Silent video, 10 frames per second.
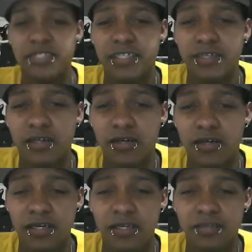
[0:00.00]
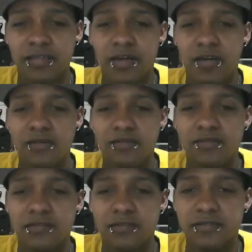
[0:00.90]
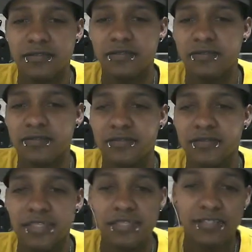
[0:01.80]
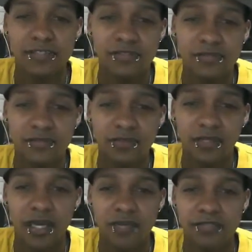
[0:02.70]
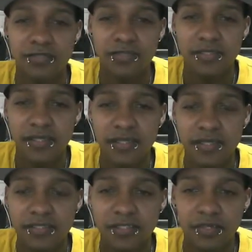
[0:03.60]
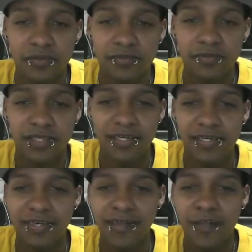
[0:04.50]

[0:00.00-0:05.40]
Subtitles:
there are the Keisatsu cops. So yeah,